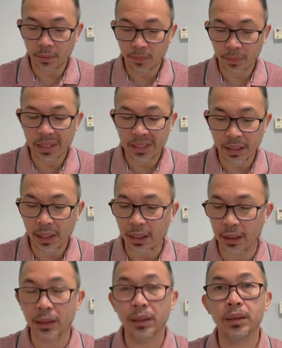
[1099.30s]

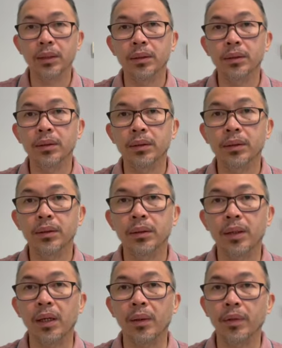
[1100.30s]
mistake.
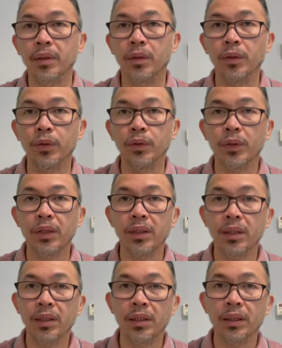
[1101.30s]
Although it
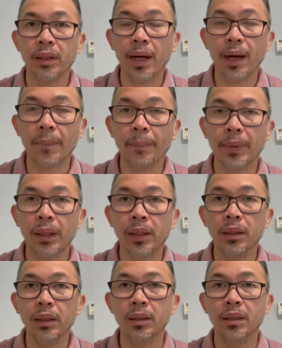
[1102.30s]
didn't
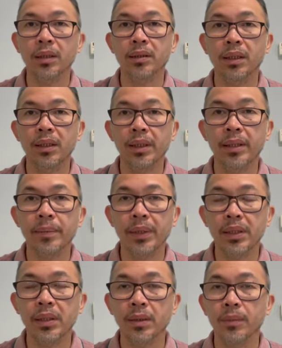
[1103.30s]
happen, it's a near
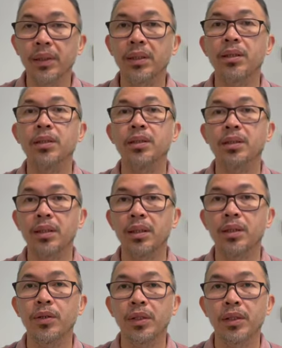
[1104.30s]
miss, but still
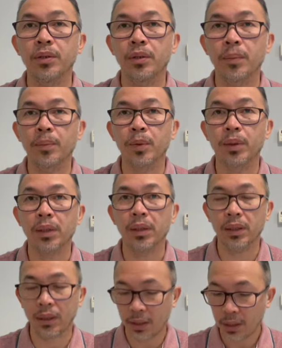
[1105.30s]
you need to report
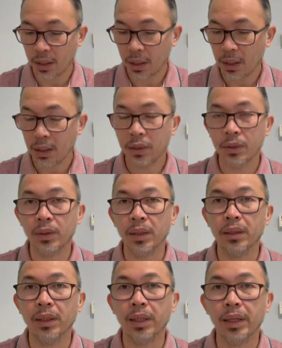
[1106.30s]
it so
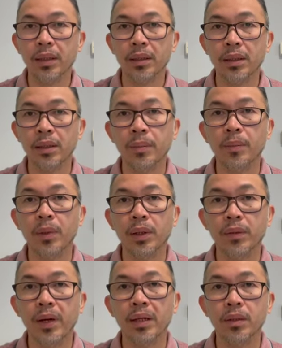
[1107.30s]
that they can keep a
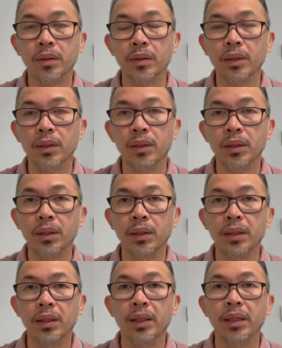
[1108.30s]
record
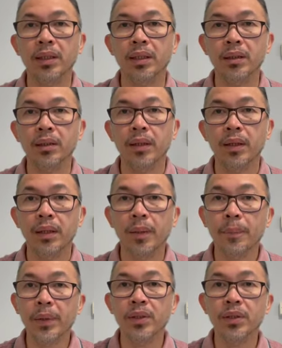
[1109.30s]
that the
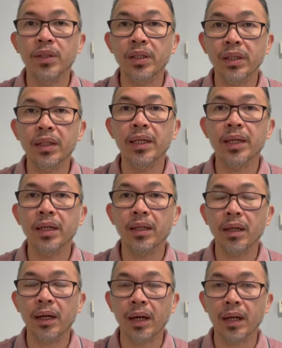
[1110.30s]
person nearly
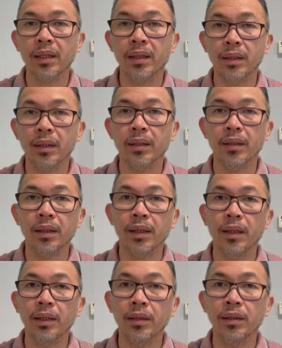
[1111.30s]
had
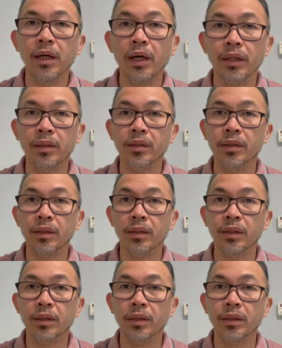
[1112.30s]
a nut